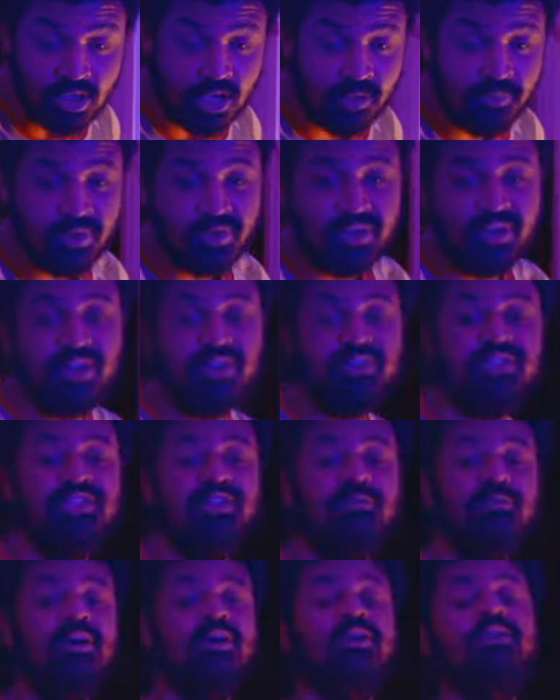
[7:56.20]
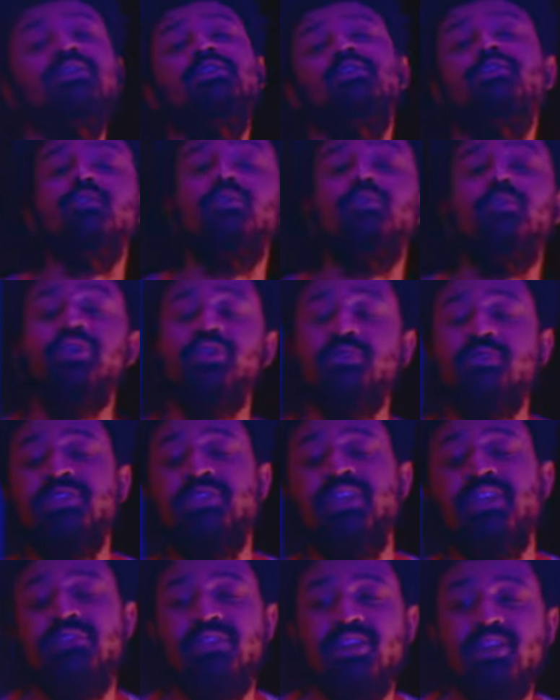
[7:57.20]
I'm not gonna lie to you, bro. When you were
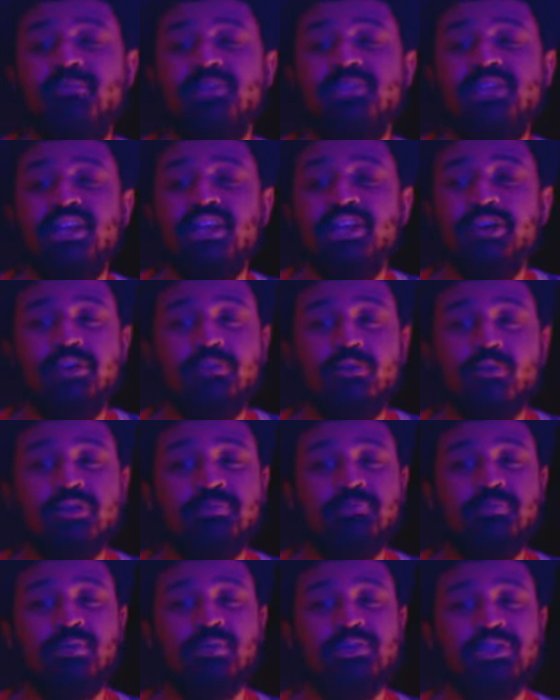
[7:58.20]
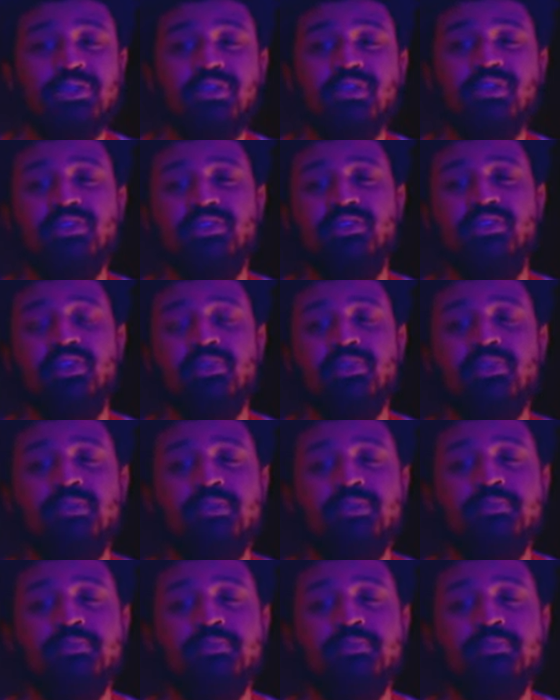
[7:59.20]
seeing that therapist lady, you had all this bullshit under control.